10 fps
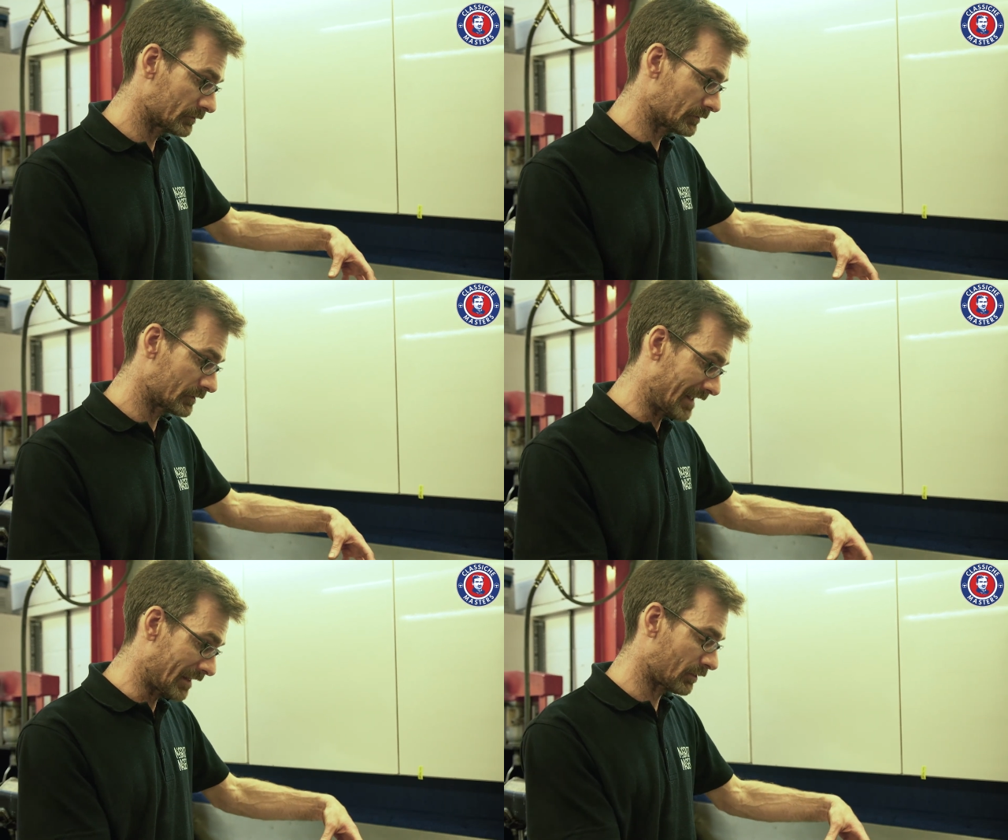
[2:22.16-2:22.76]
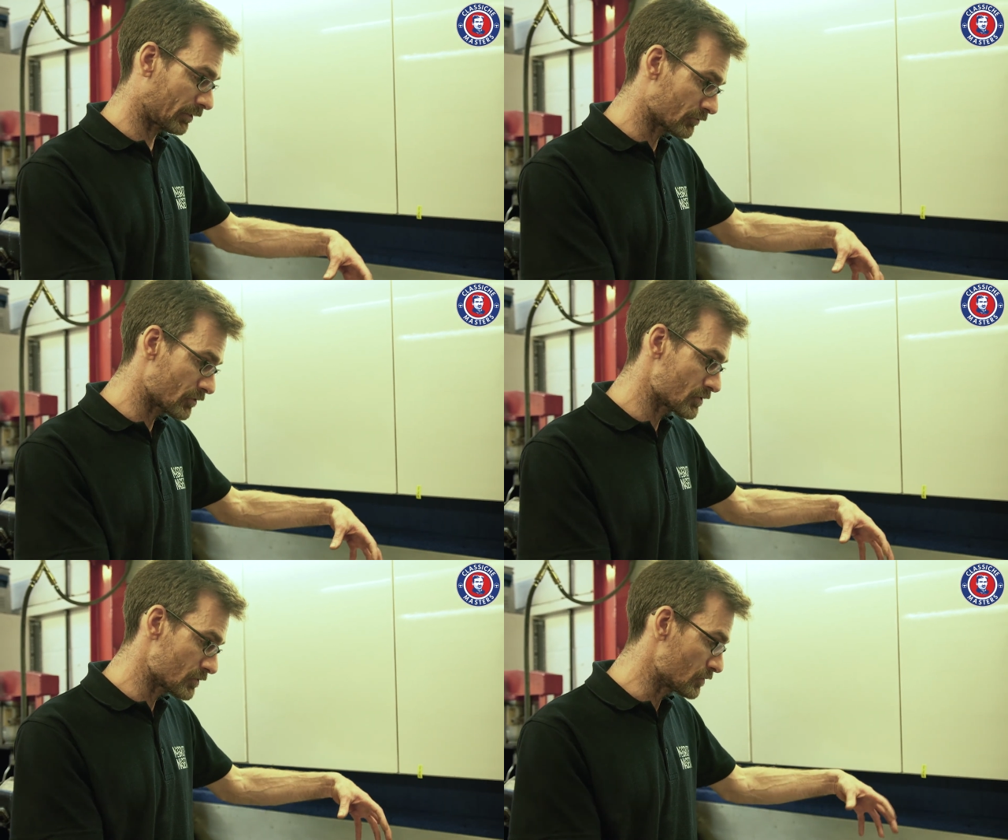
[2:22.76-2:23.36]
get
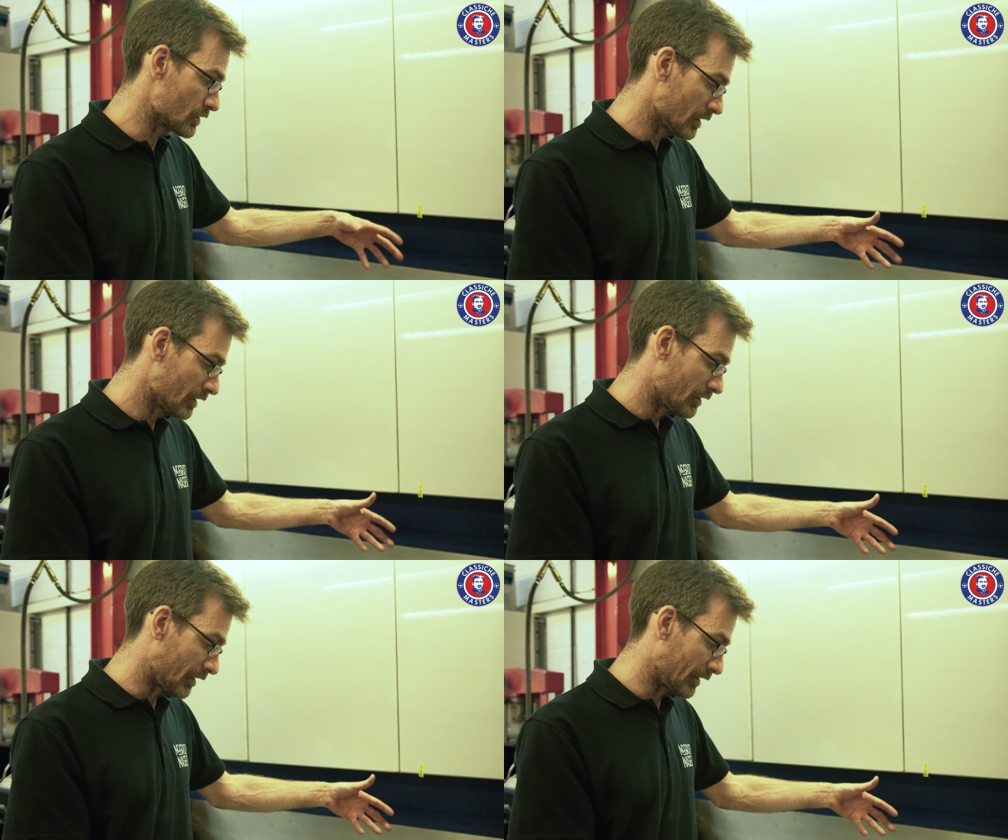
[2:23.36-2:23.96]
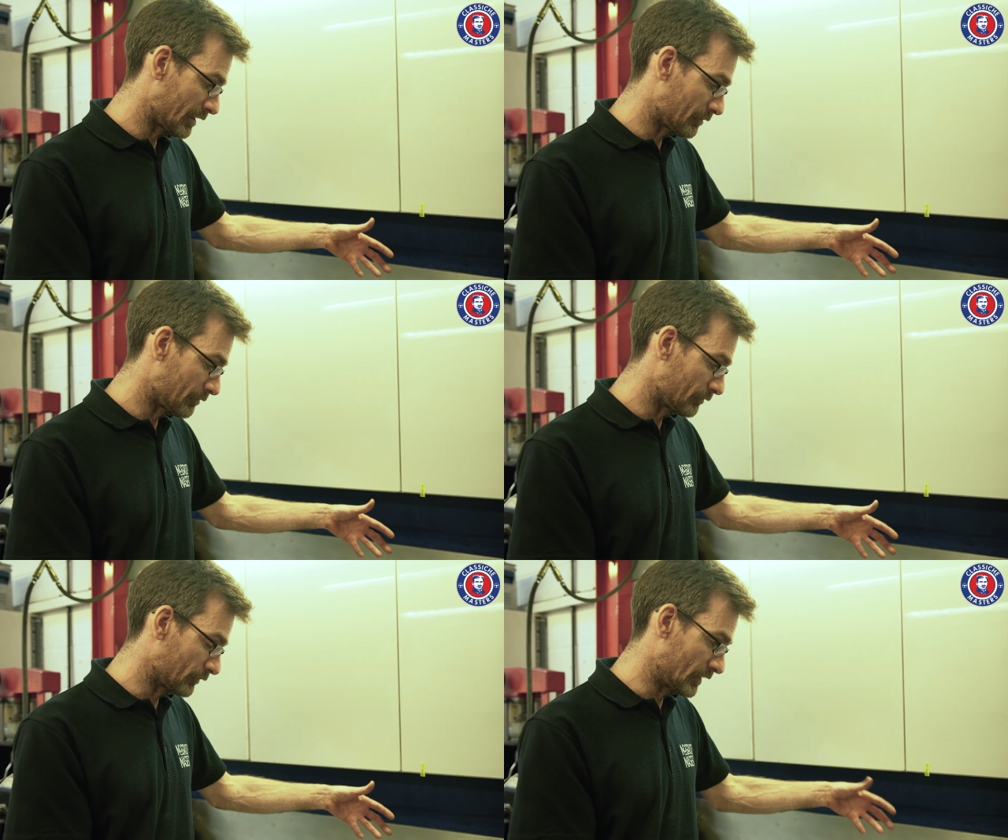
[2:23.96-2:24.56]
through
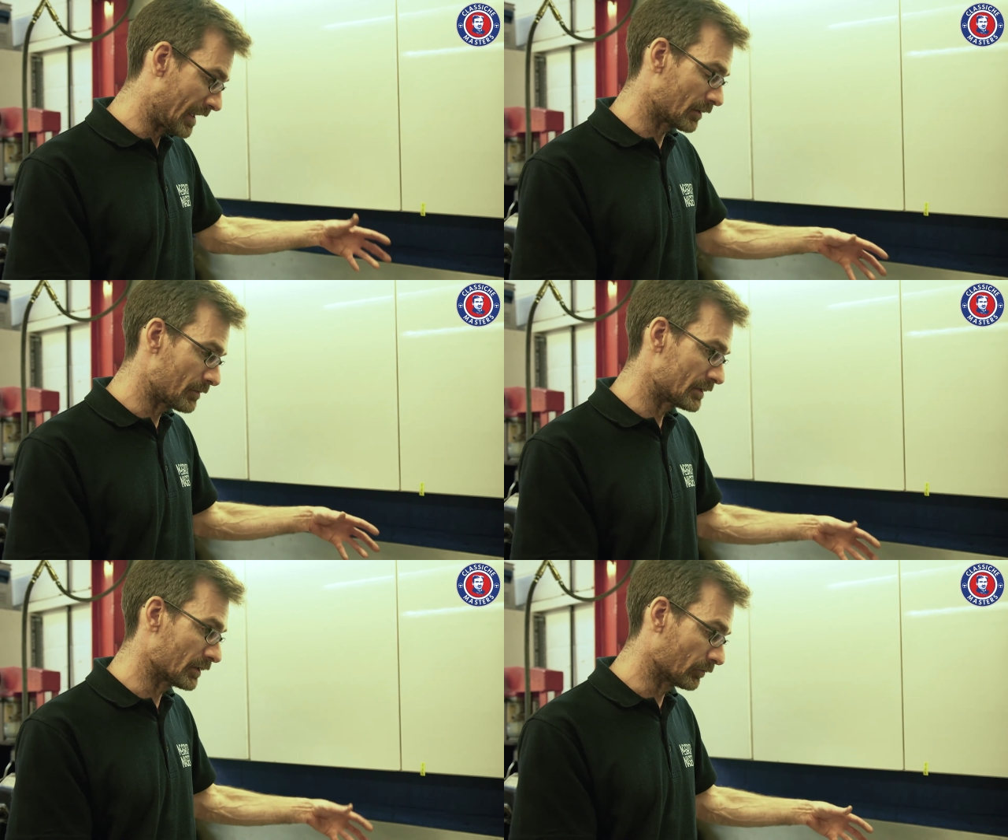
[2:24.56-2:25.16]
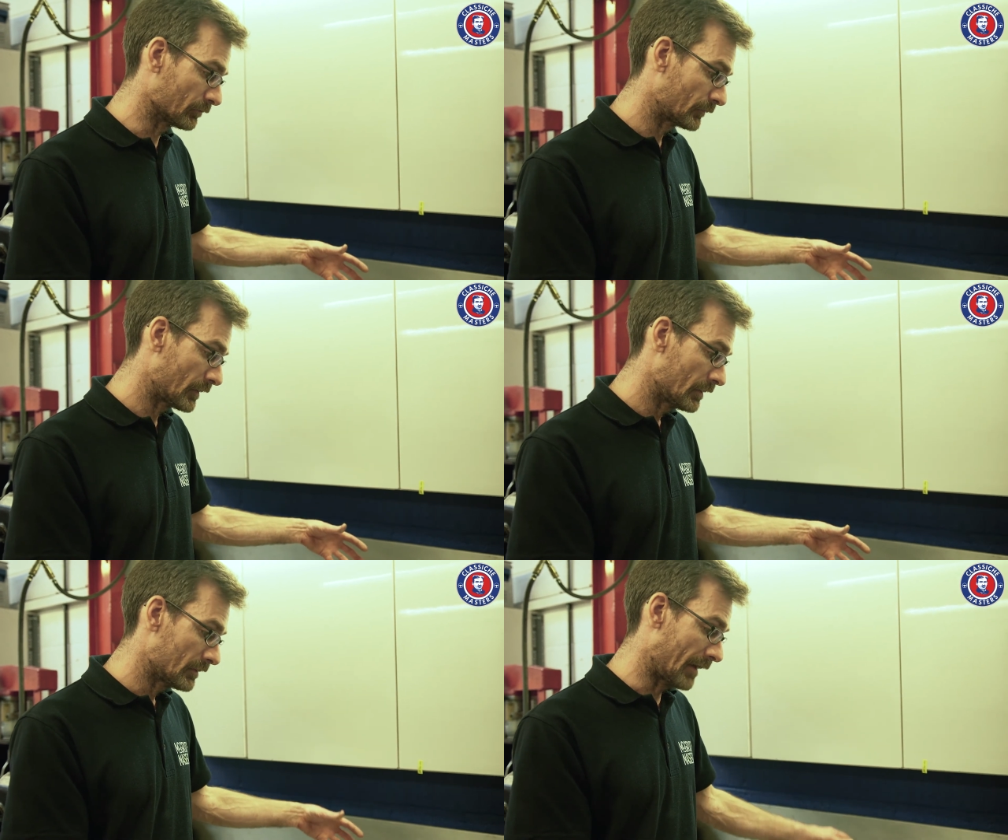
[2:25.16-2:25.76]
the aluminium,
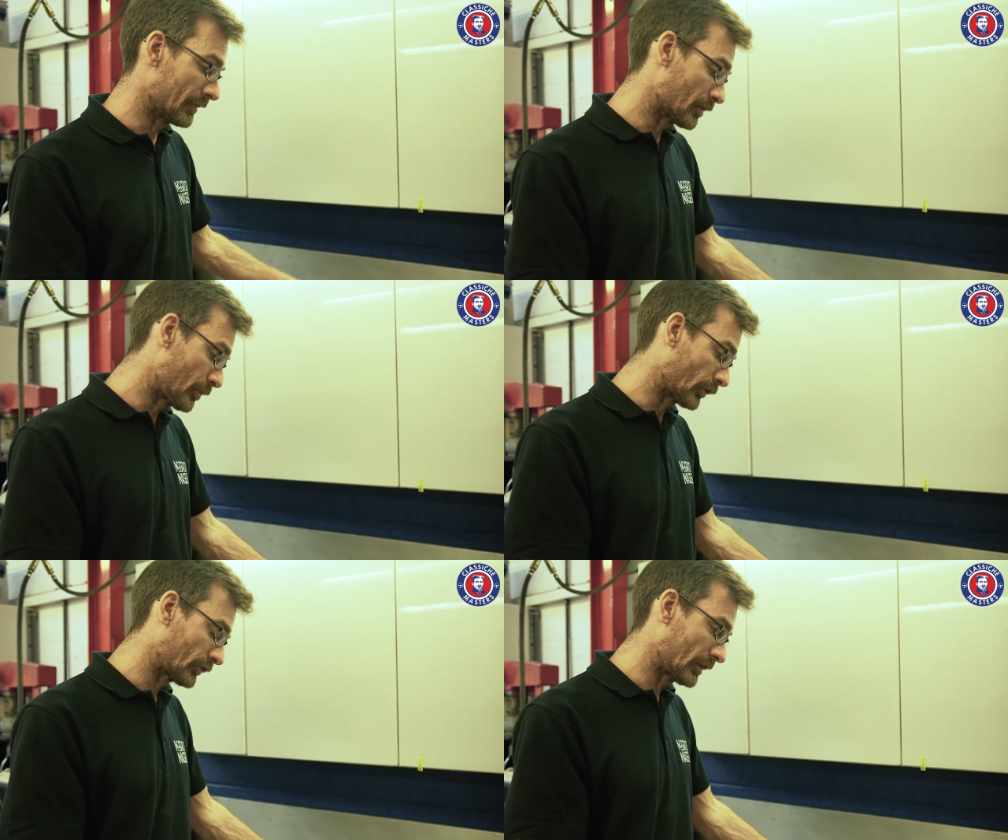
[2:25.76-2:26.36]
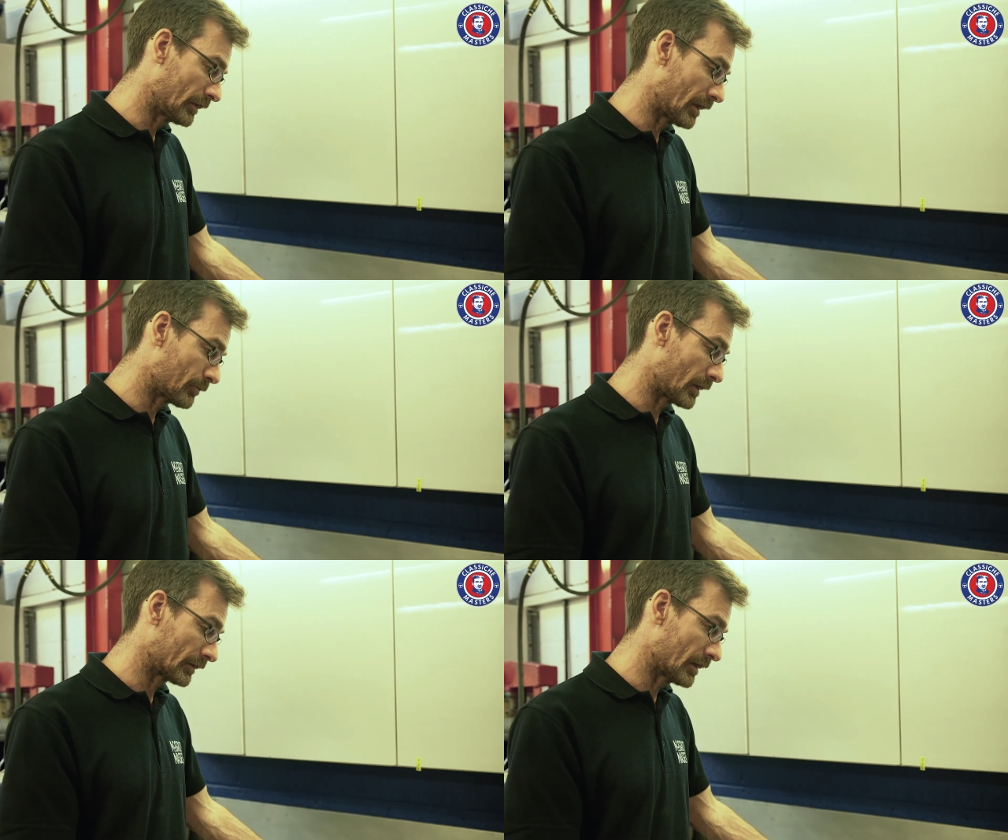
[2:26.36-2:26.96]
and the epoxy
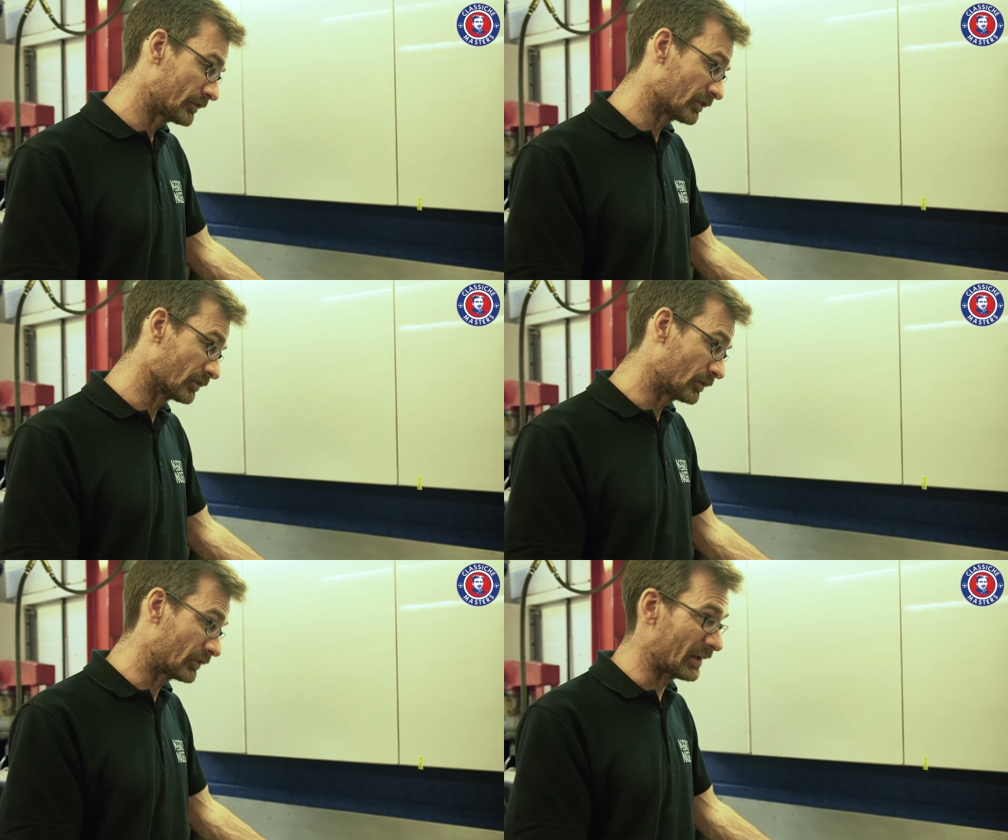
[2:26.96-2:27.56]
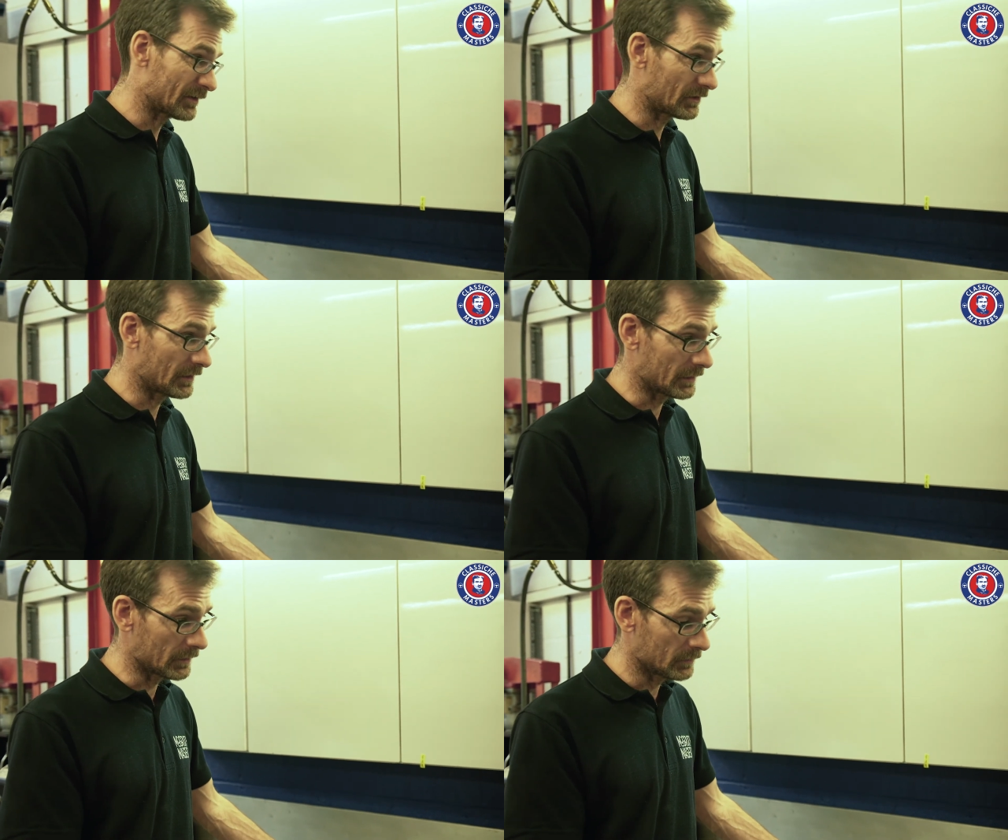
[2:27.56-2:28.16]
impregnation, which is
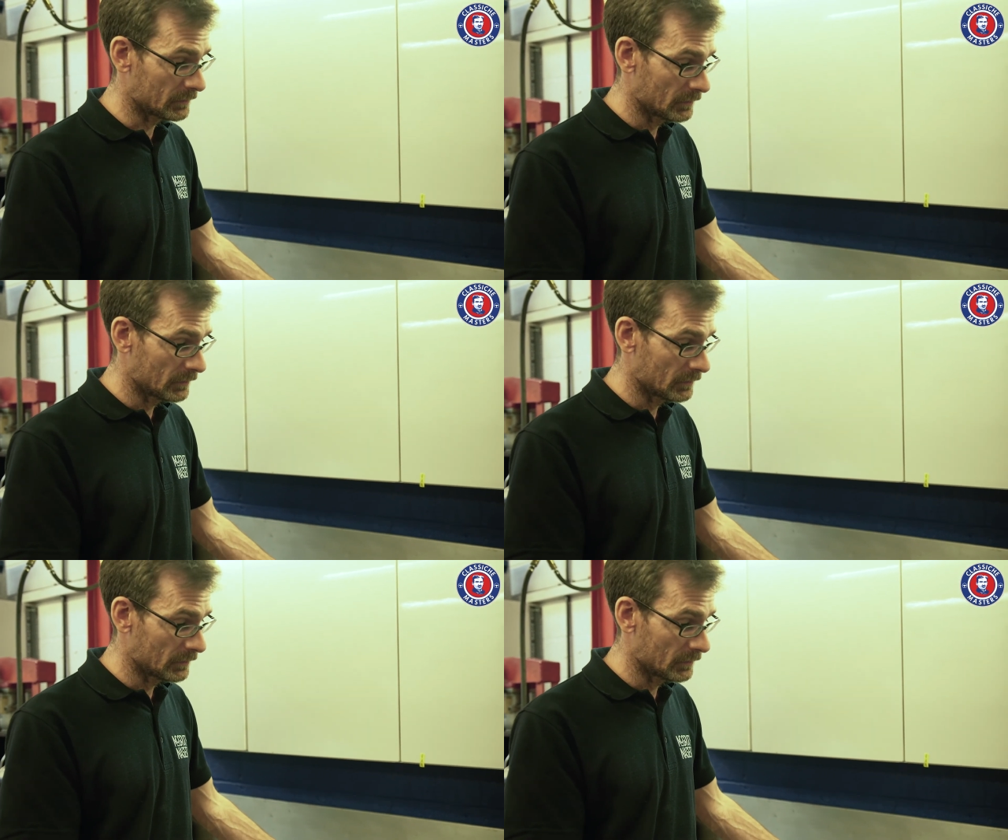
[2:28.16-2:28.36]
actually